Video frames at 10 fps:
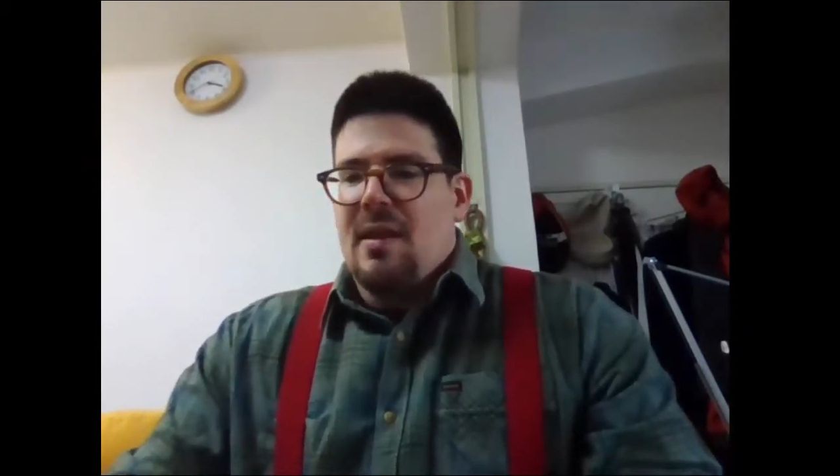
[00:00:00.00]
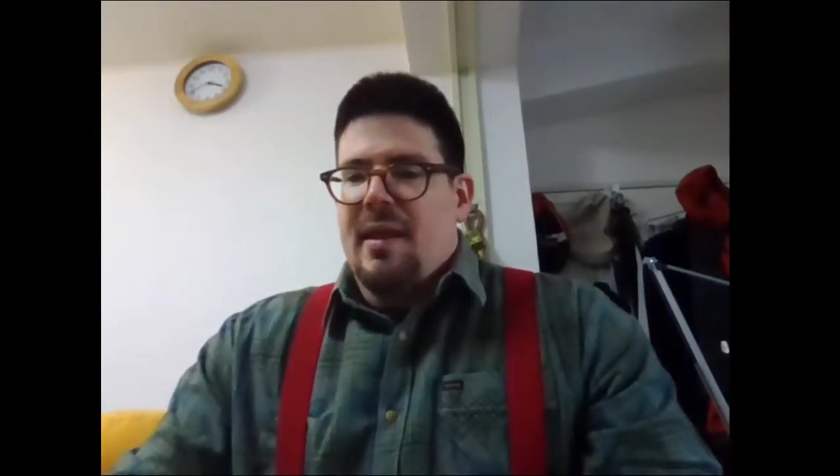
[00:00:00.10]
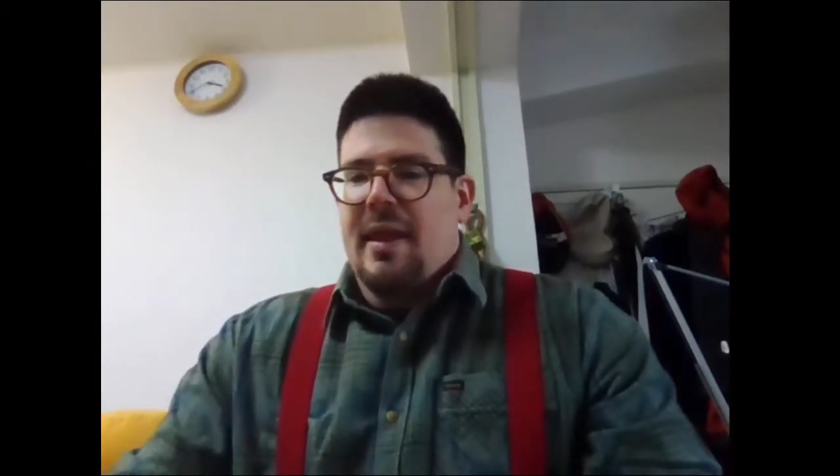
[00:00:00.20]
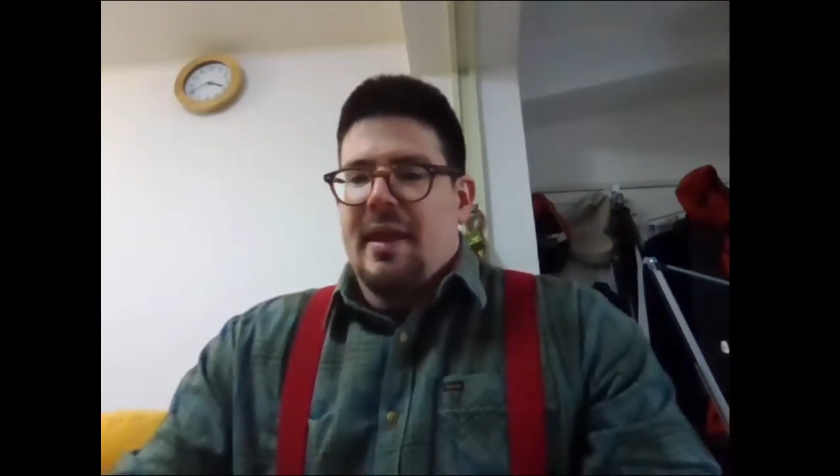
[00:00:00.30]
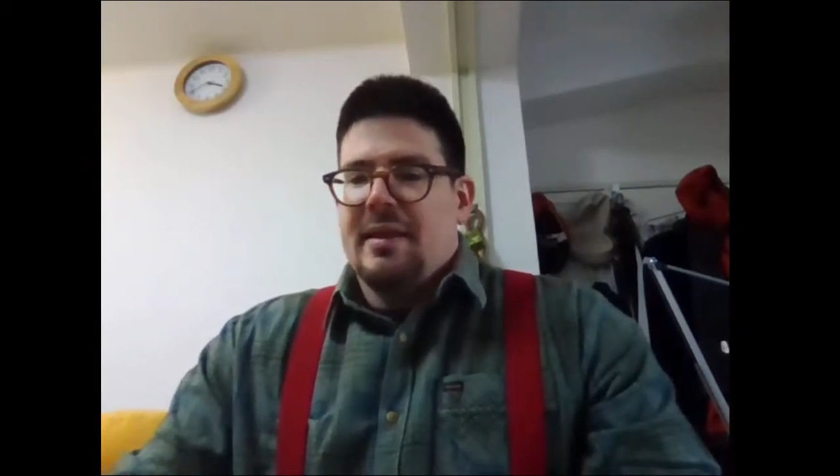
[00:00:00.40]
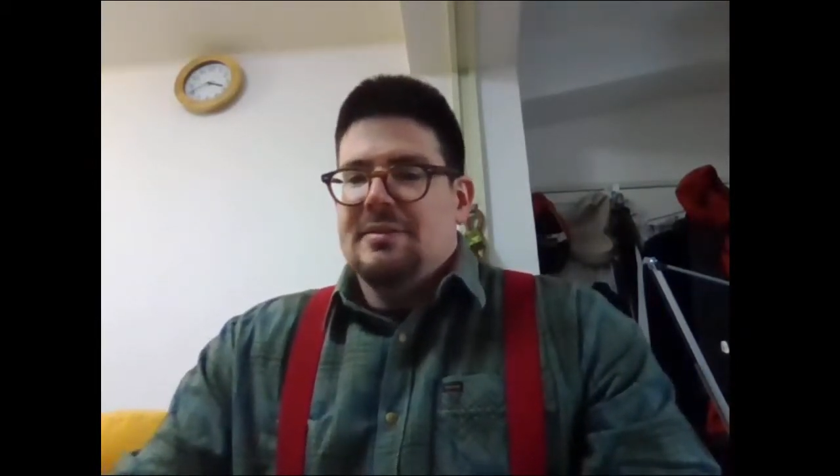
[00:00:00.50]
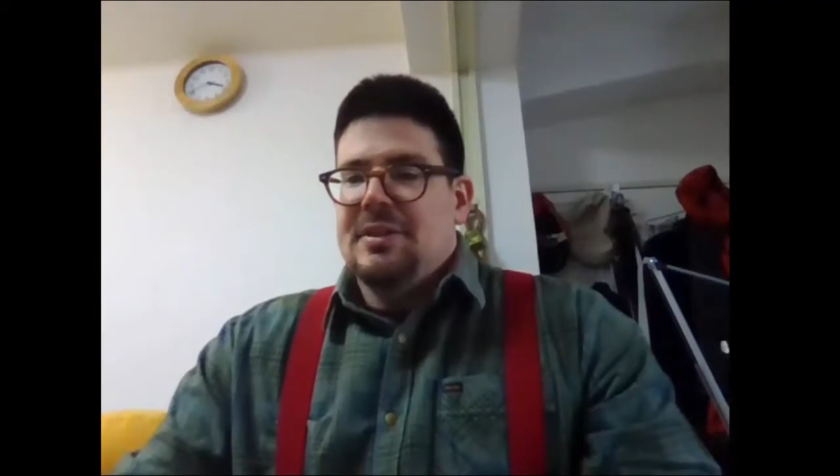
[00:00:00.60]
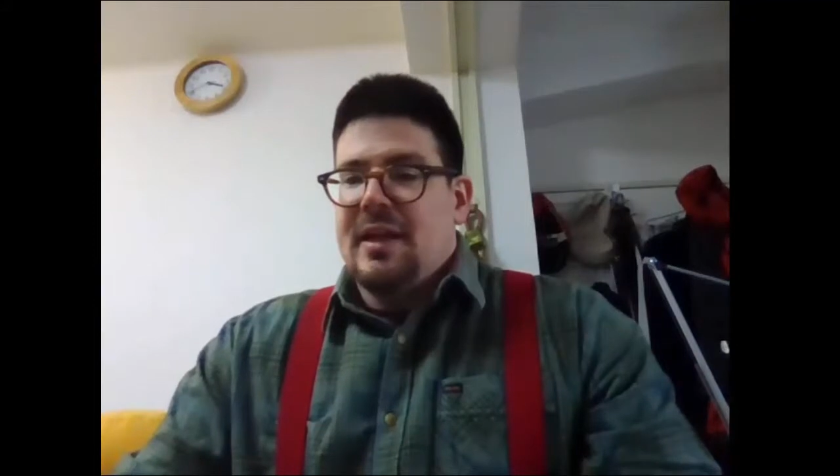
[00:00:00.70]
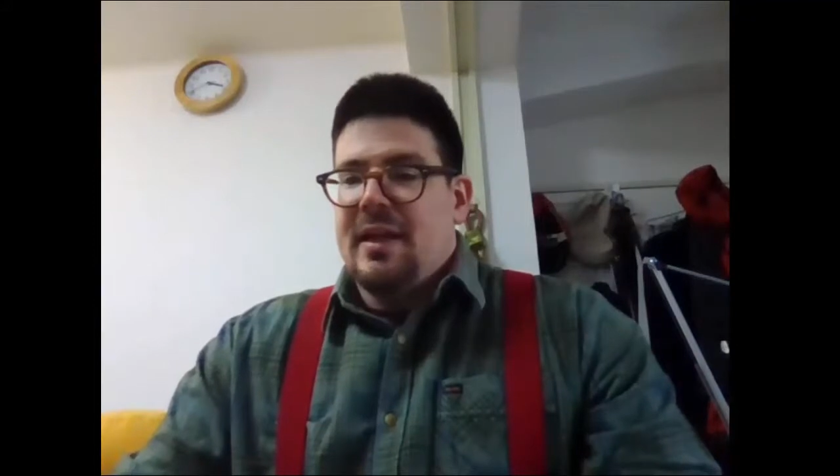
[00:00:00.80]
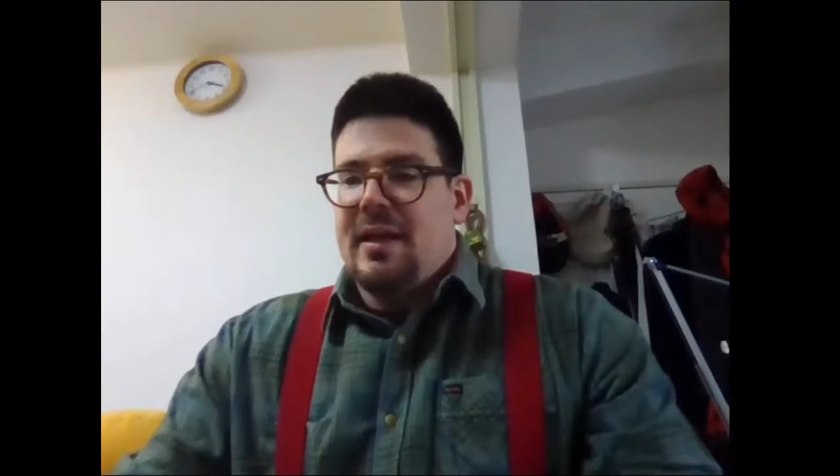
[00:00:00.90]
and
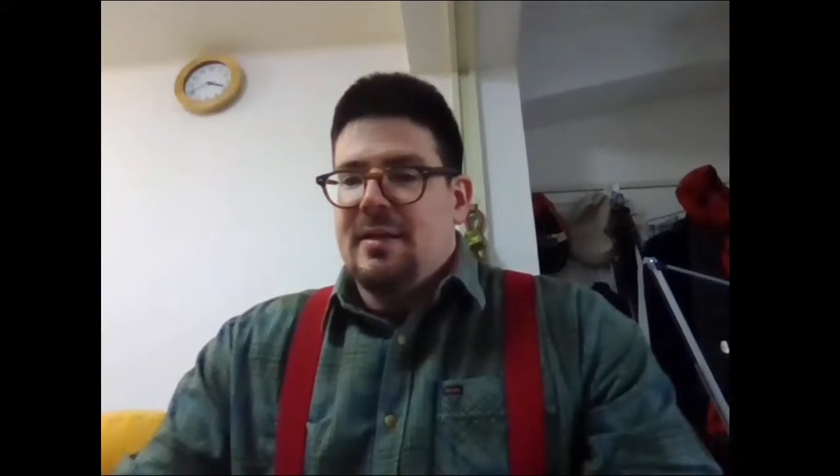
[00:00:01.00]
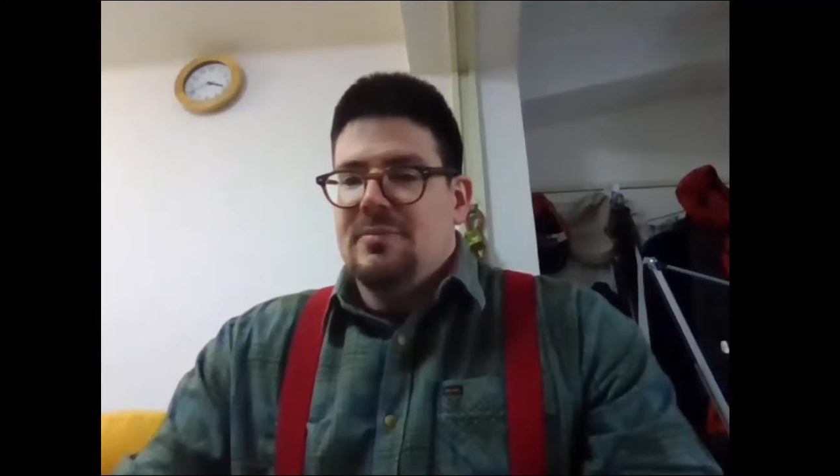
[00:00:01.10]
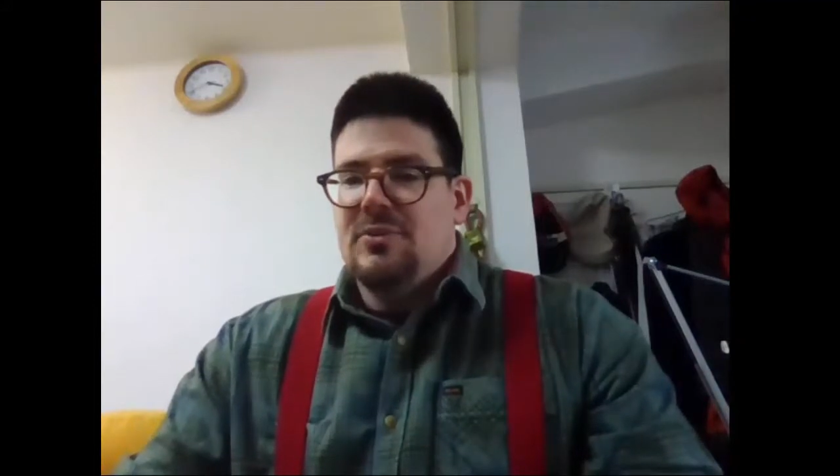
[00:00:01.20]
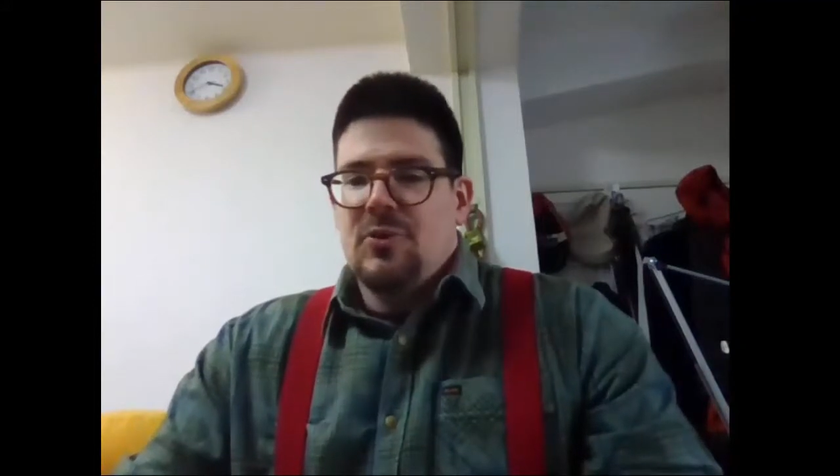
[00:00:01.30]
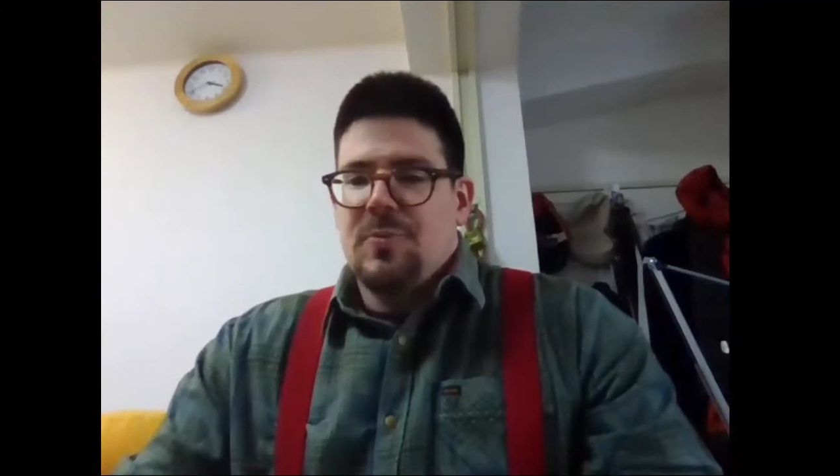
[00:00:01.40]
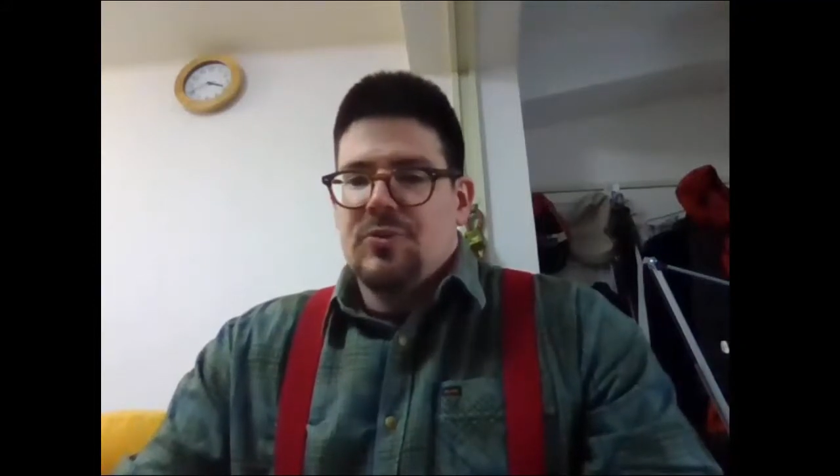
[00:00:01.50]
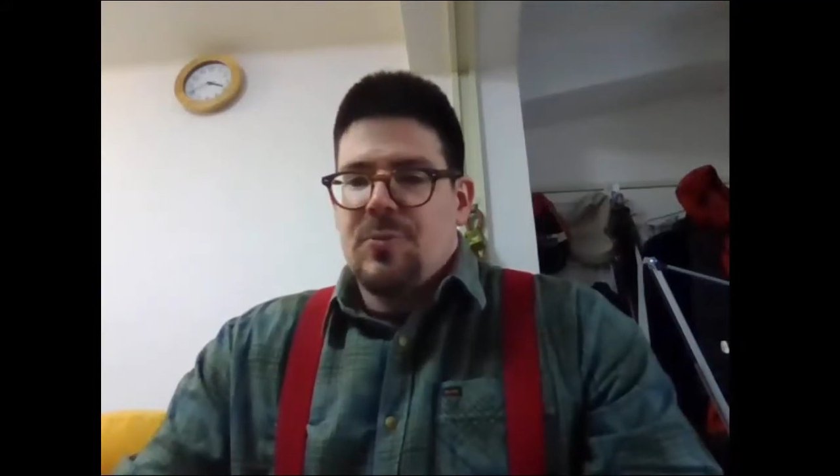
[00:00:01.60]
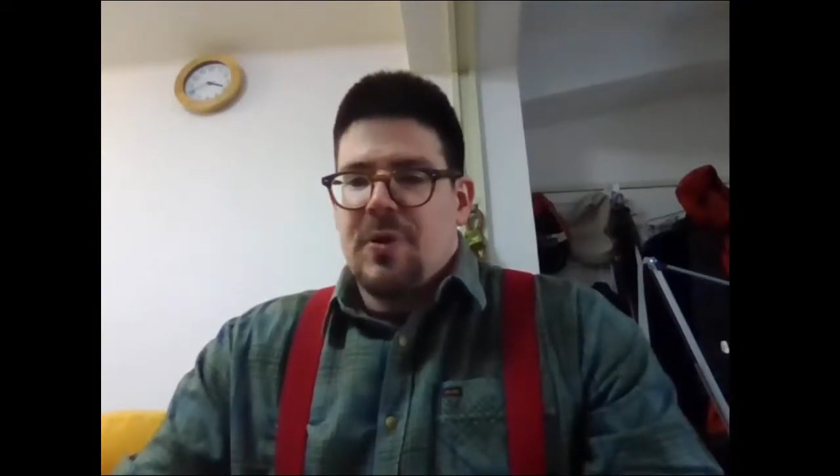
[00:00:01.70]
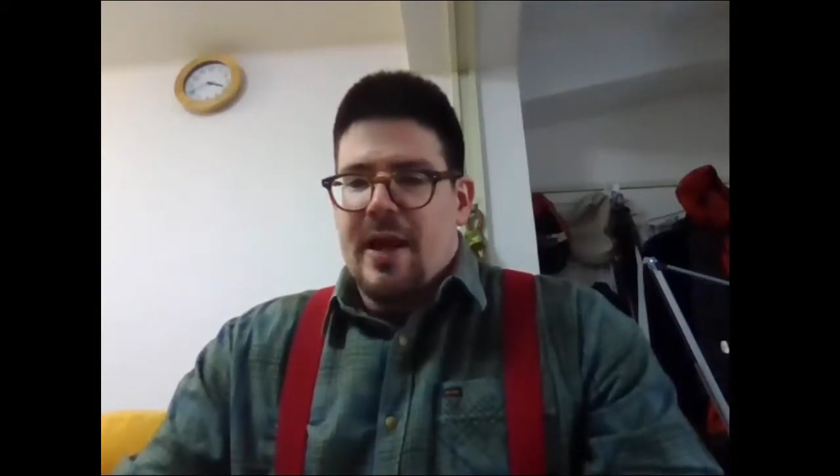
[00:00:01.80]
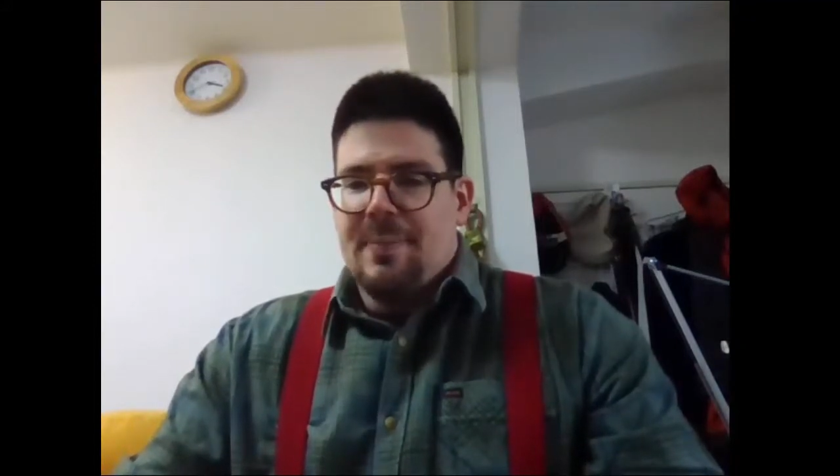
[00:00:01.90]
today I'm
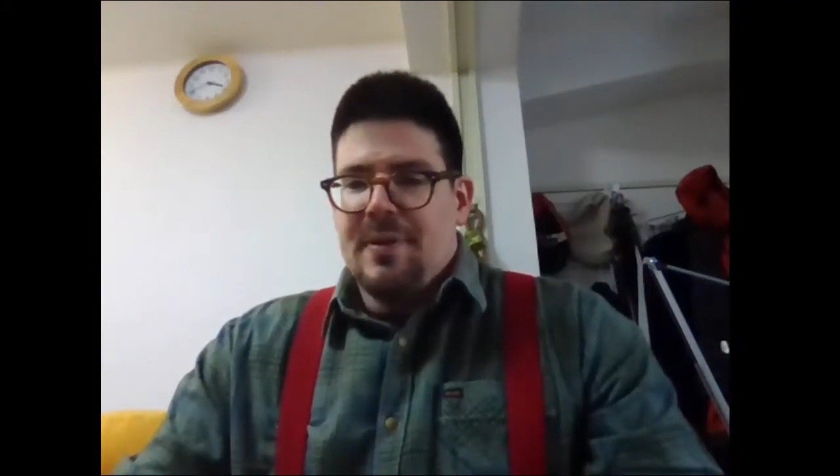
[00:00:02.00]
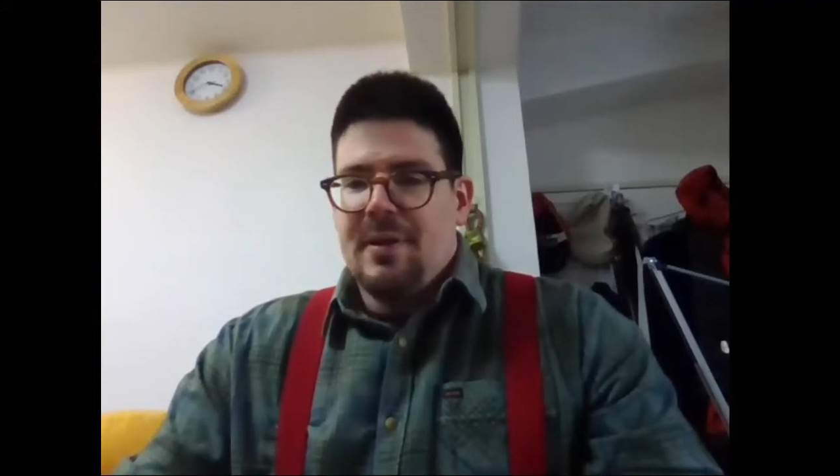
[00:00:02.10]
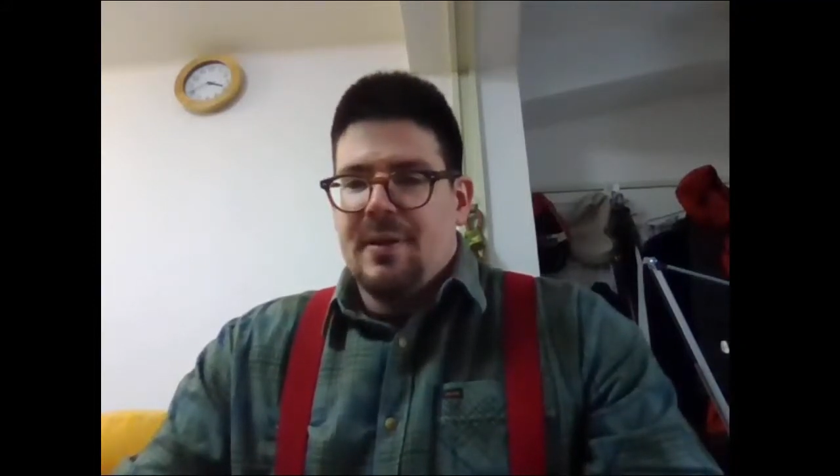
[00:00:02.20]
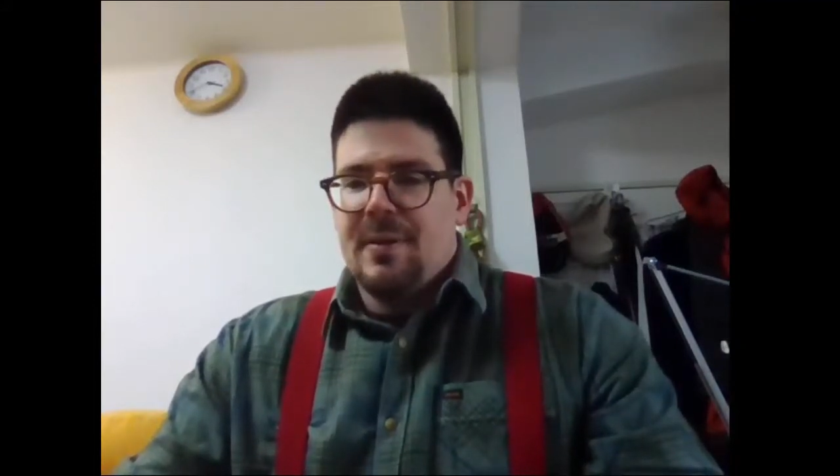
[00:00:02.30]
super happy